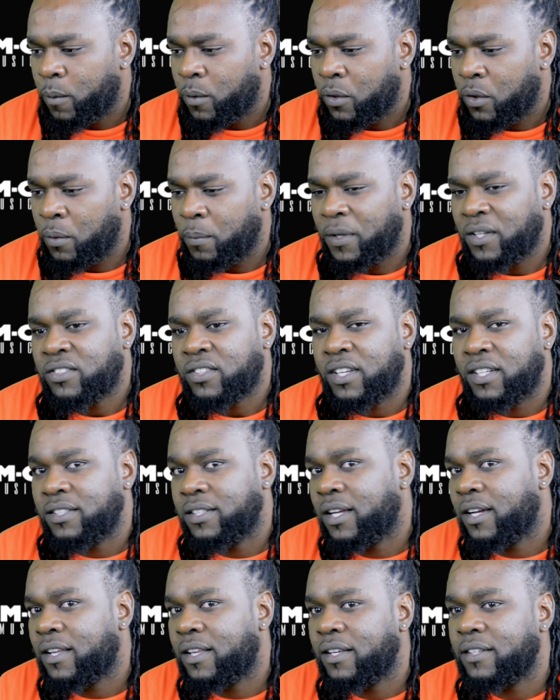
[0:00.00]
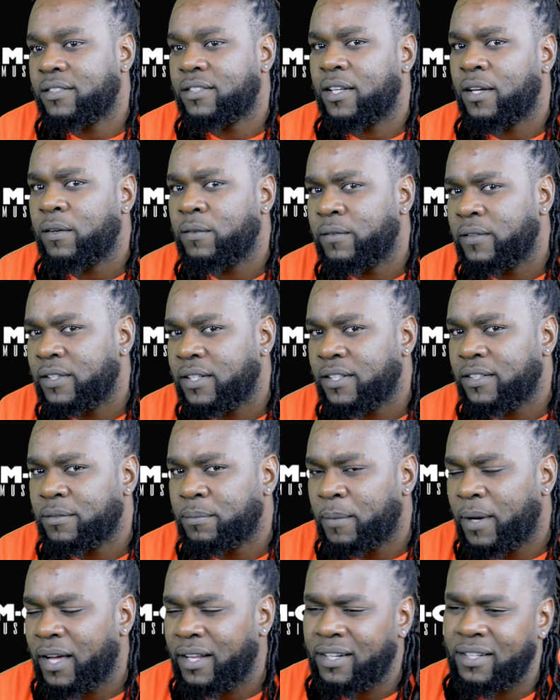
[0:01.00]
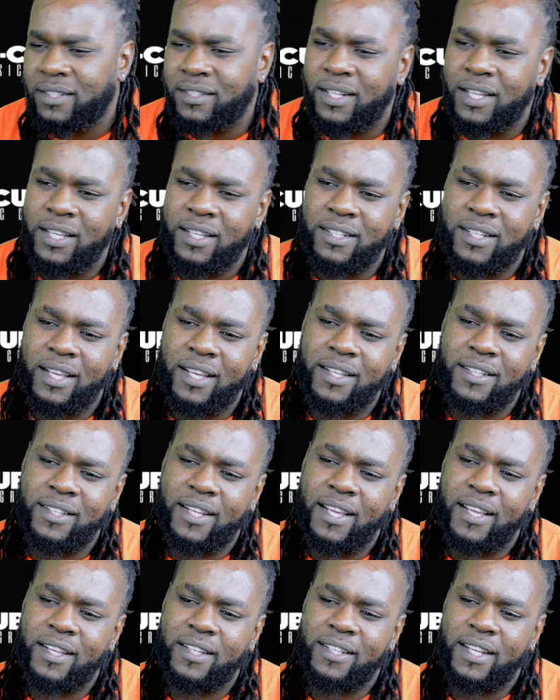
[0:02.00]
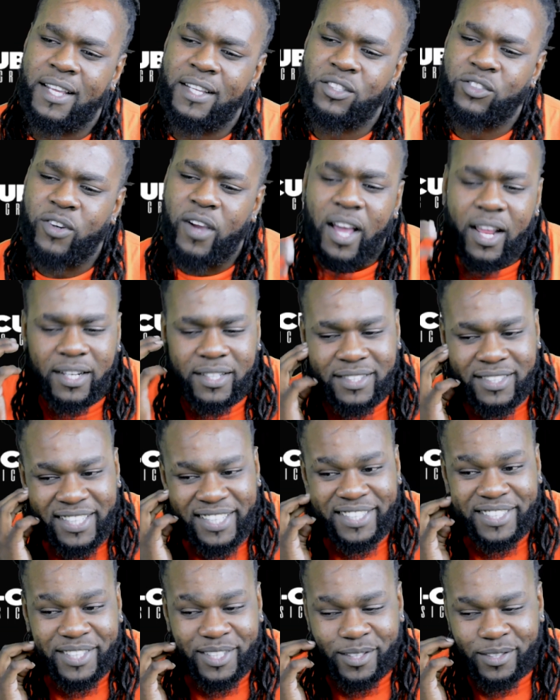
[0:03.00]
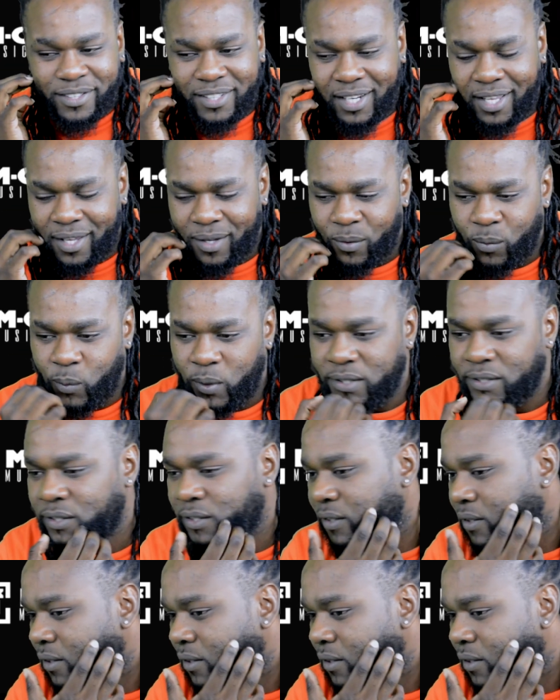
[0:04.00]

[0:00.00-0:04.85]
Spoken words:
must conduct yourself in this manner. And they try to teach us like what